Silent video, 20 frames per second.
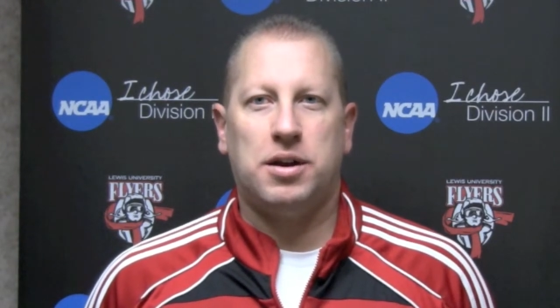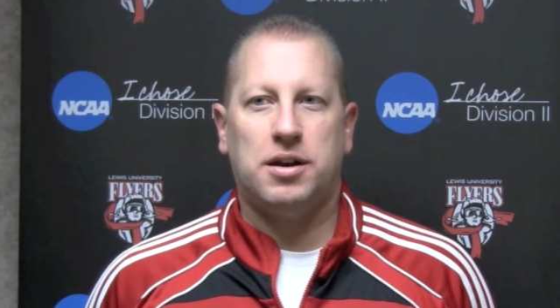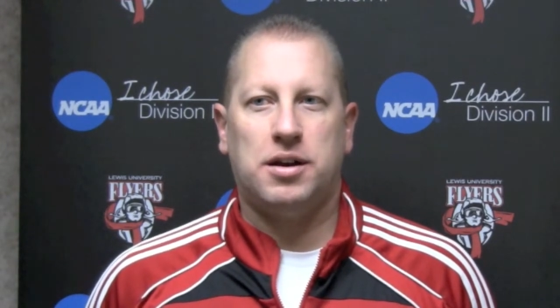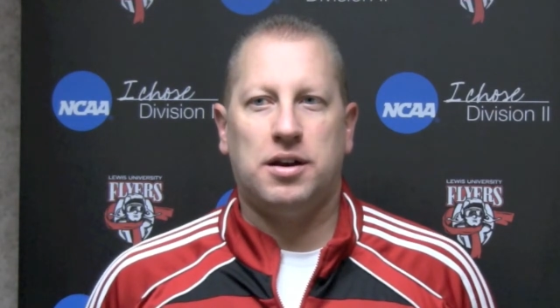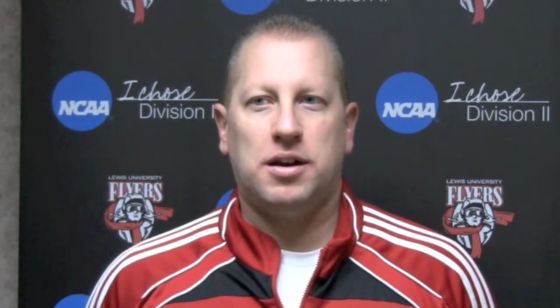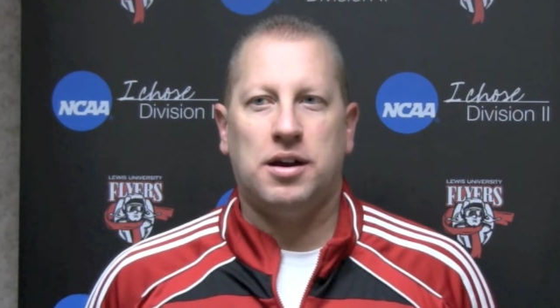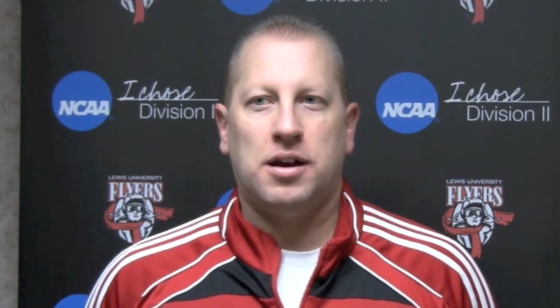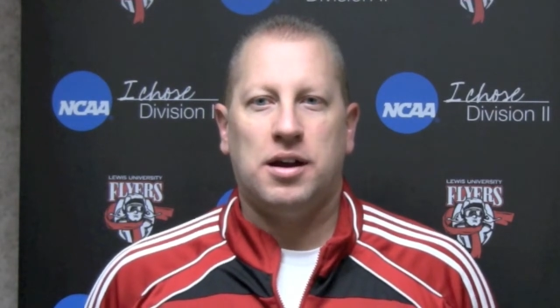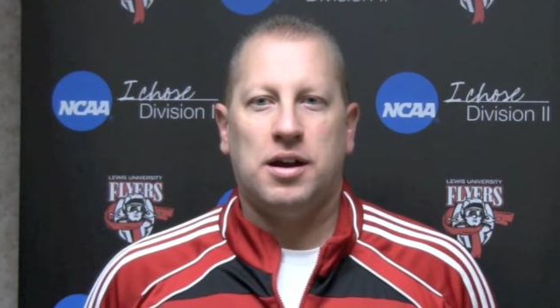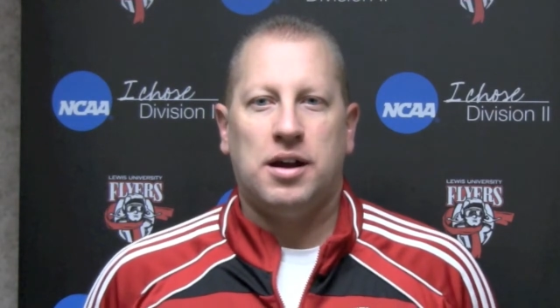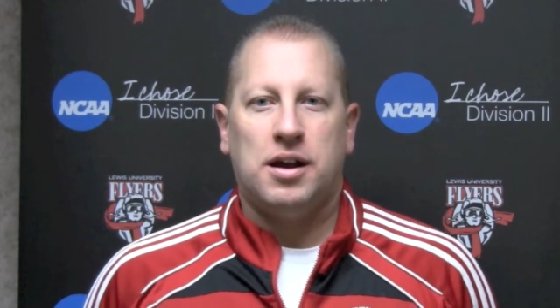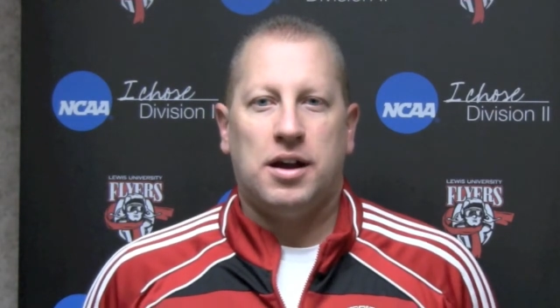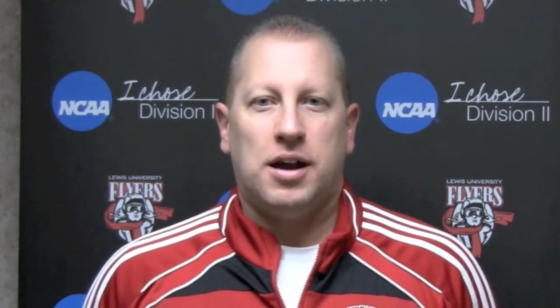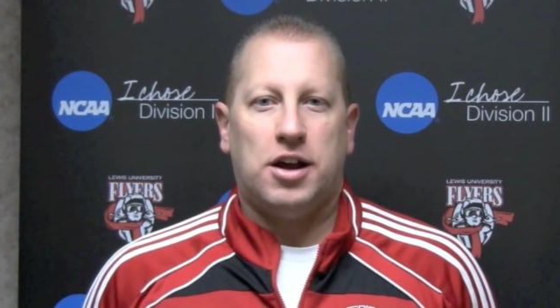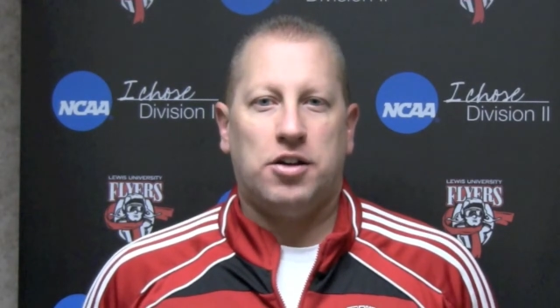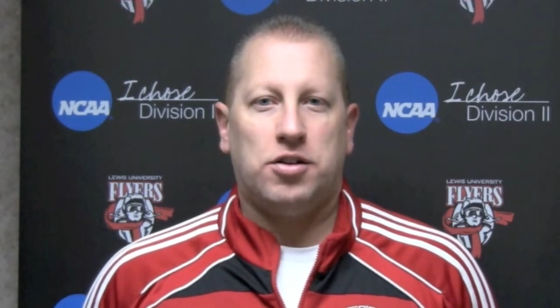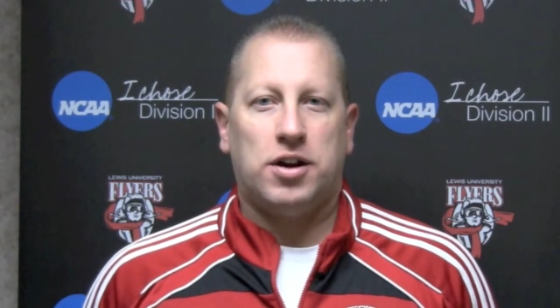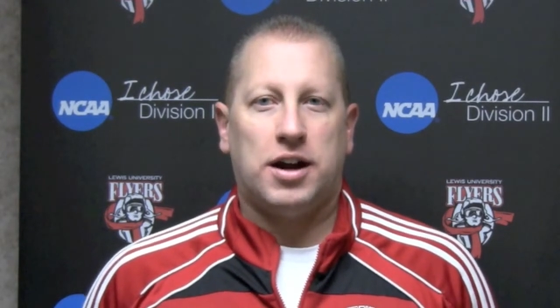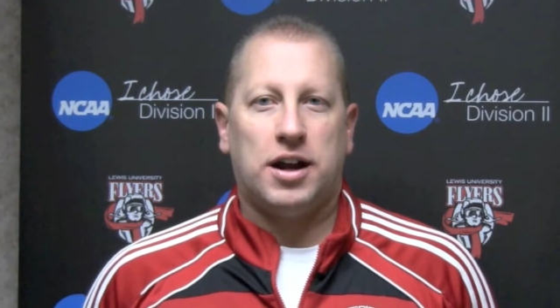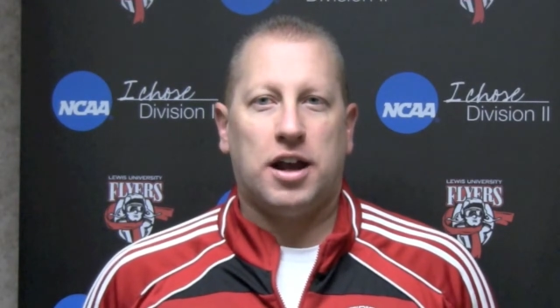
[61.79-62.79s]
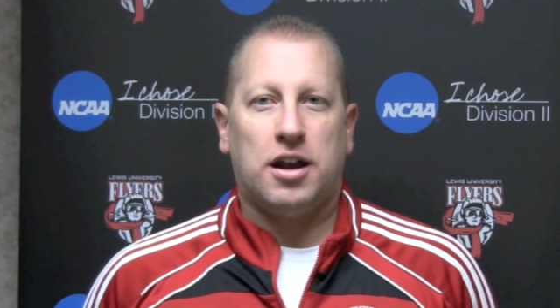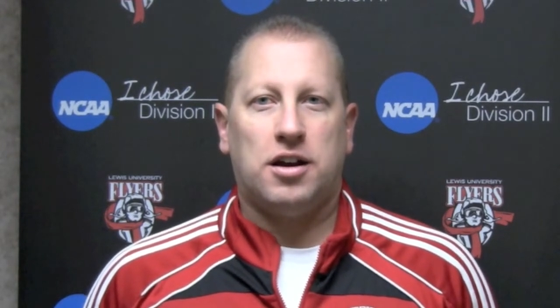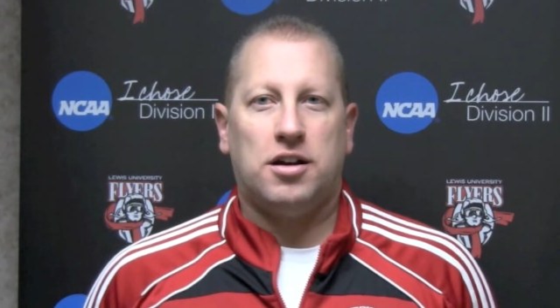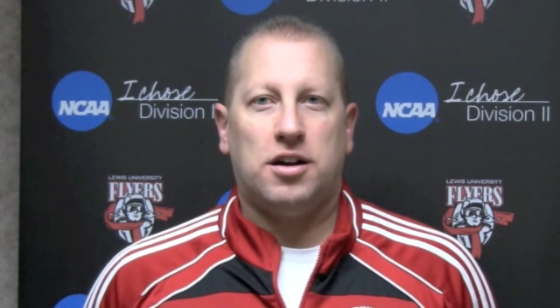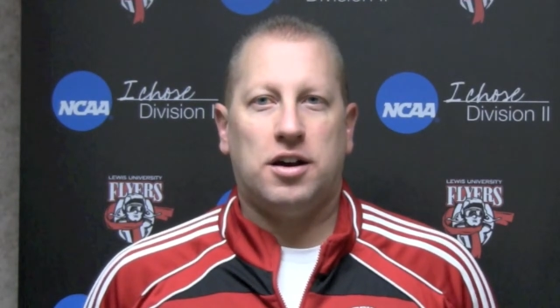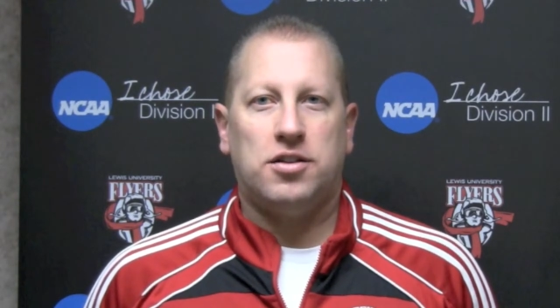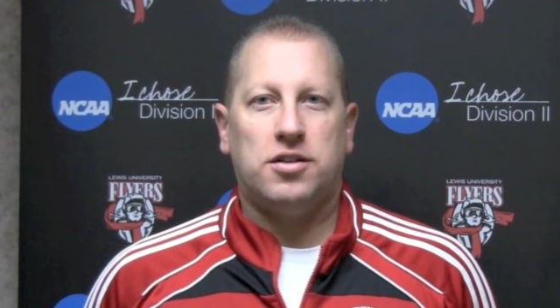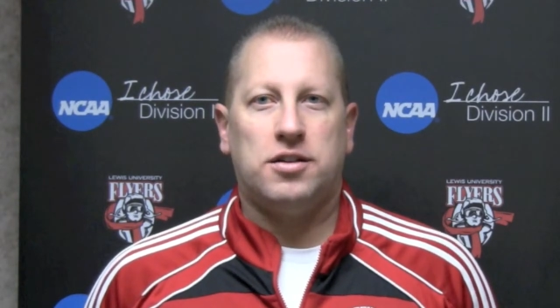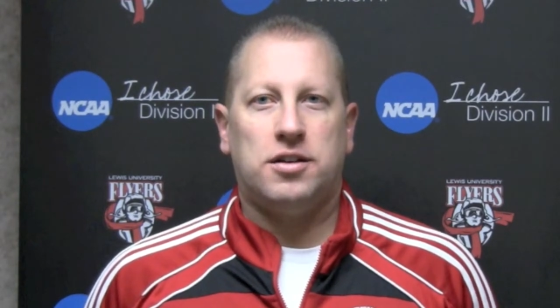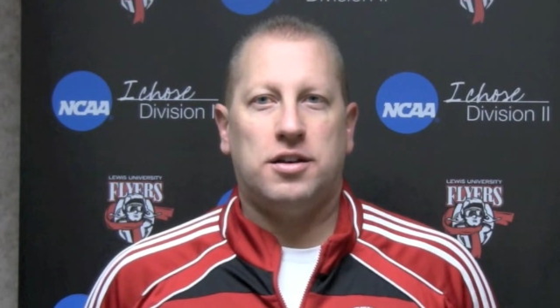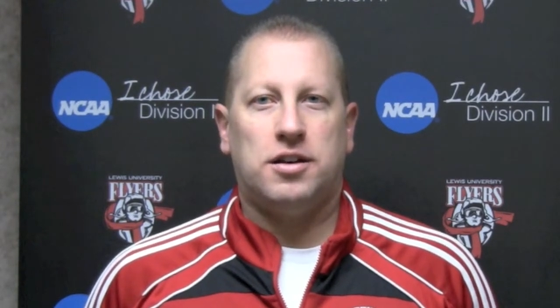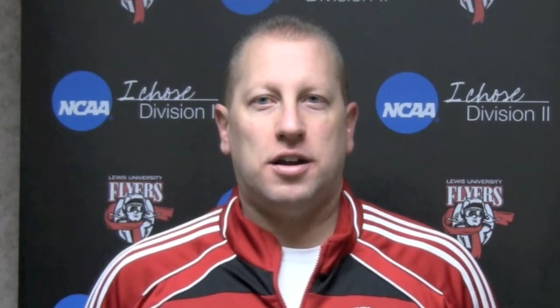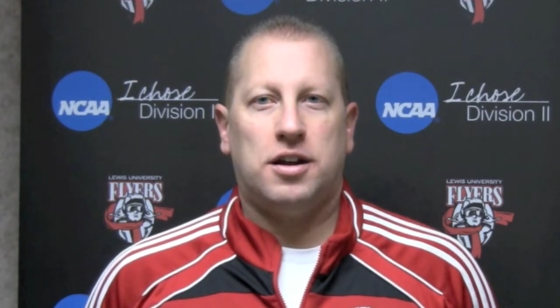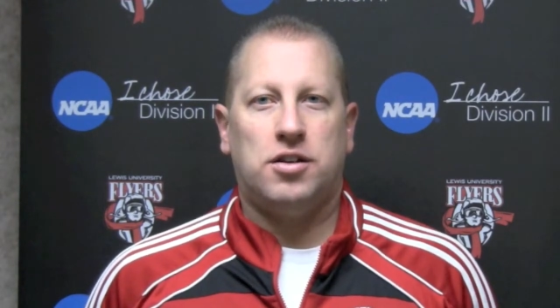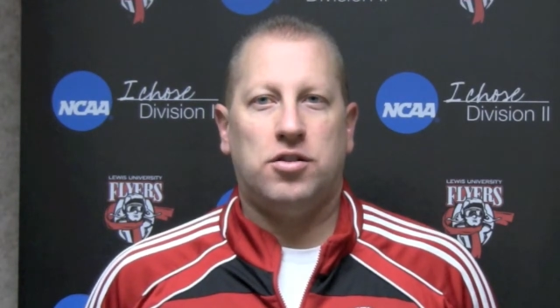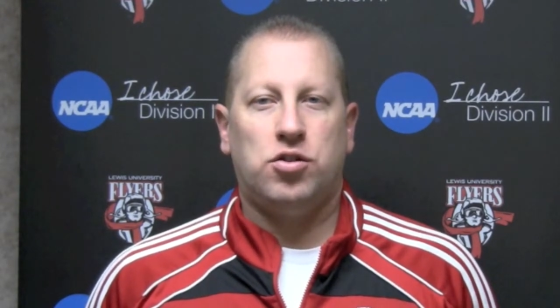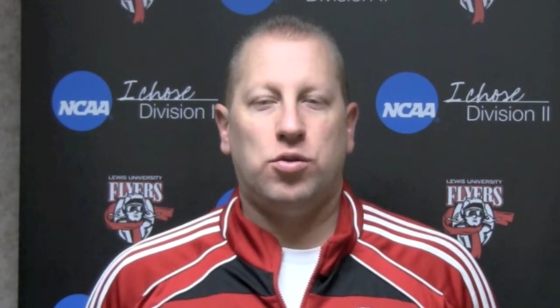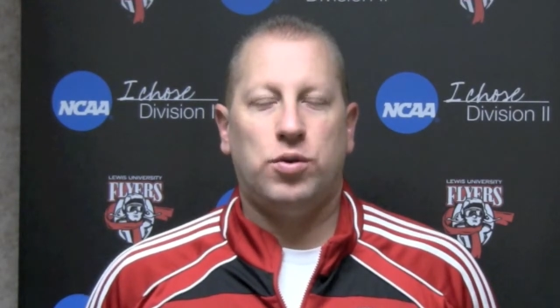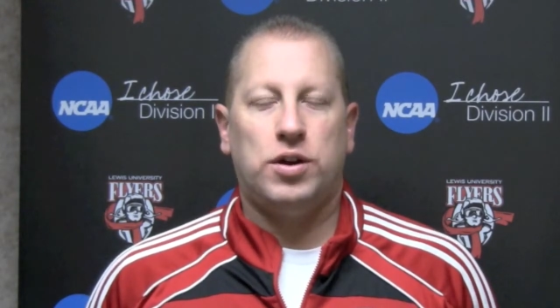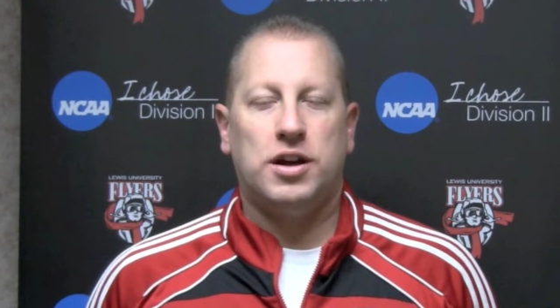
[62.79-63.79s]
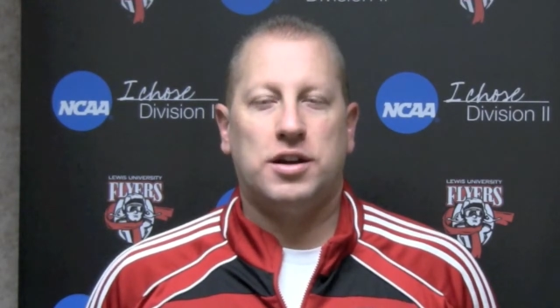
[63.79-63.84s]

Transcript: and try to get it done in 2